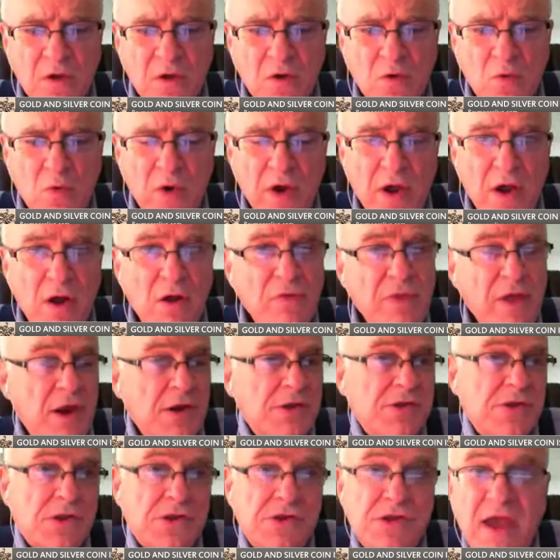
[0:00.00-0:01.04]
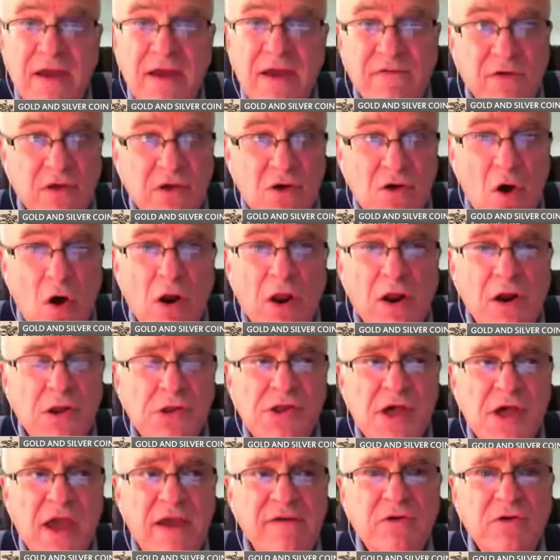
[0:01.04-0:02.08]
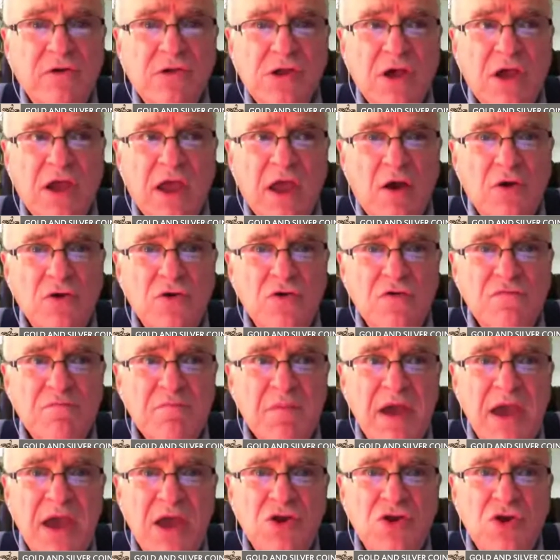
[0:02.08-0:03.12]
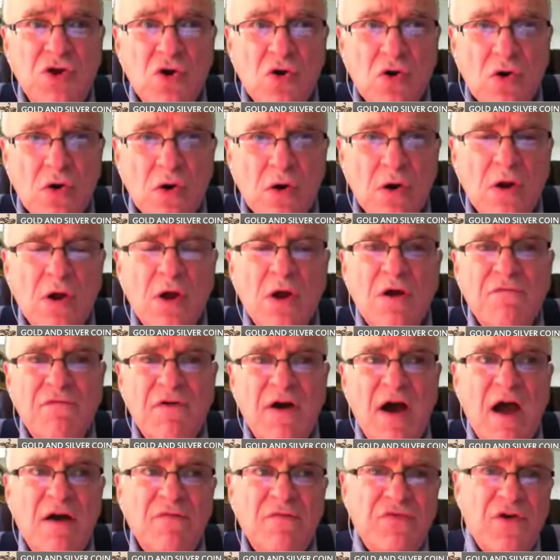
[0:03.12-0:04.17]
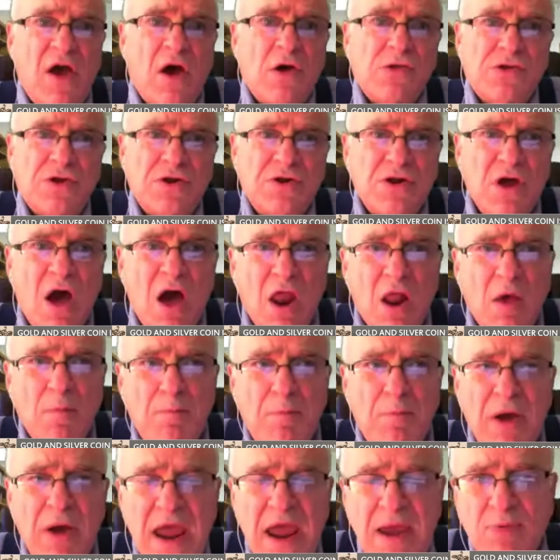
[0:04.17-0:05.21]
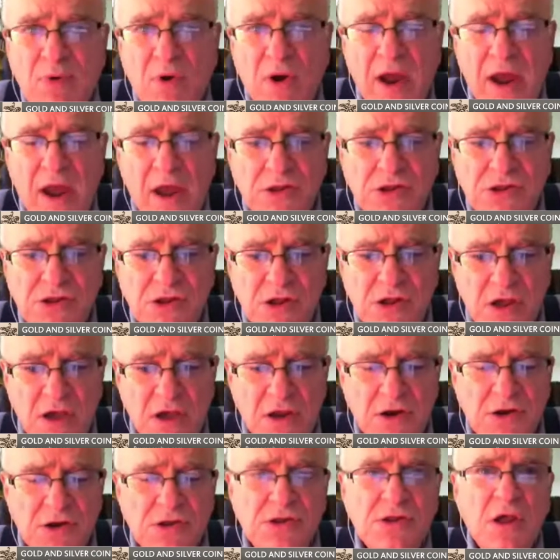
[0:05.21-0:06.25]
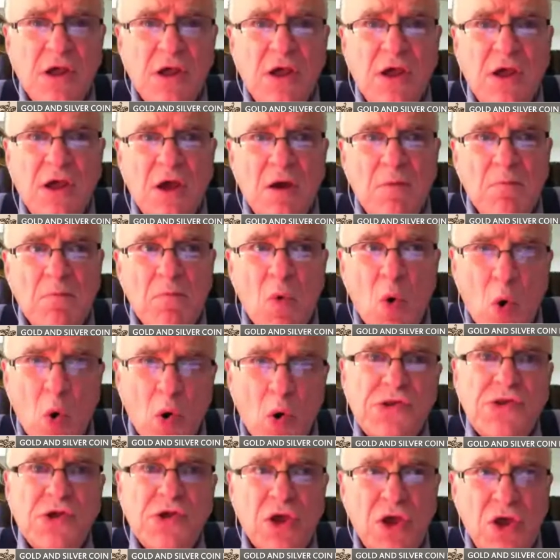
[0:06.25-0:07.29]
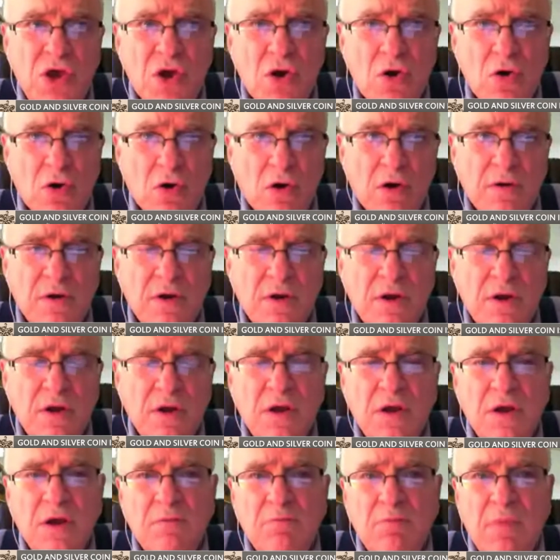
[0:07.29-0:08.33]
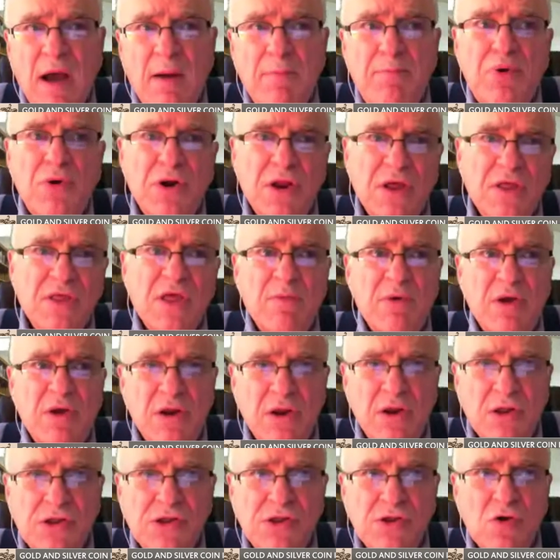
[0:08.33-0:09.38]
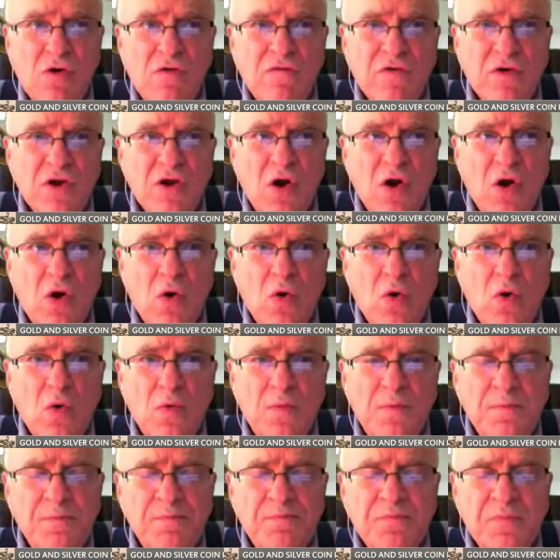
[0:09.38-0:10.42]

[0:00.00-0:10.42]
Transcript: Well, that's a saving. Call it a savings account. You've made your $5,000 paper assets more secure by putting them into silver and gold.